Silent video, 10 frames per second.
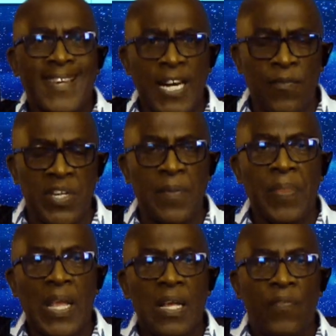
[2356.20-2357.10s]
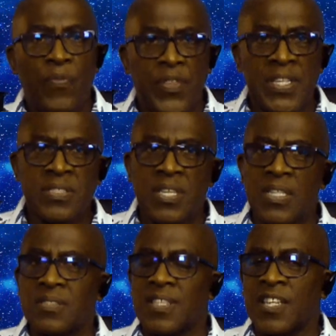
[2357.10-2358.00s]
covenant. This
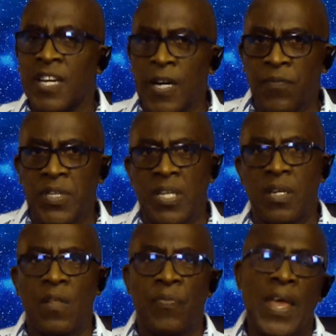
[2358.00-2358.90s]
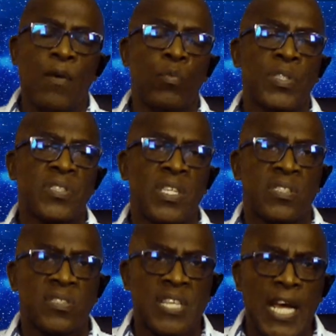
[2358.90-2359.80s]
is the covenant that was
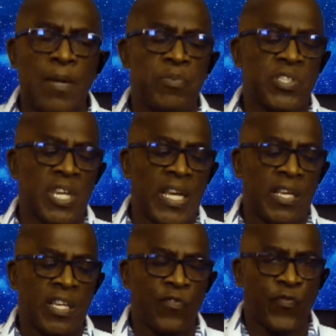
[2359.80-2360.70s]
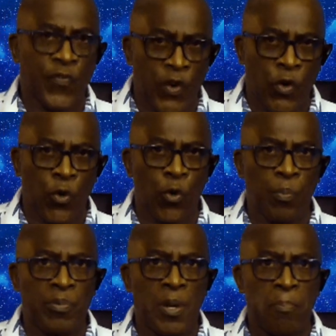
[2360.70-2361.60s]
established and
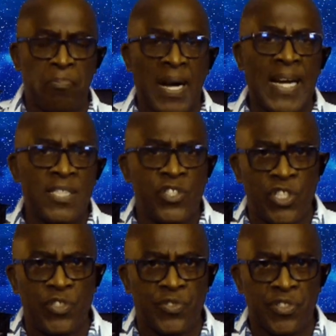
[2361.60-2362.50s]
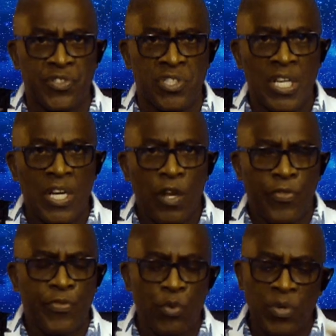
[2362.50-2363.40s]
confirmed by Jesus
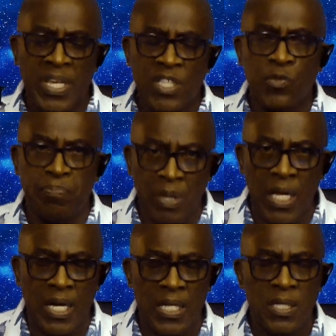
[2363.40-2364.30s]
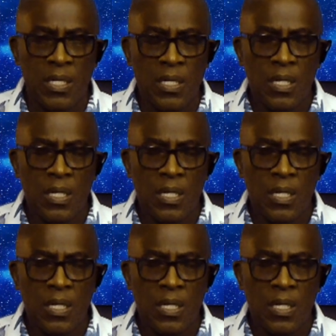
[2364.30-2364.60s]
through his blood,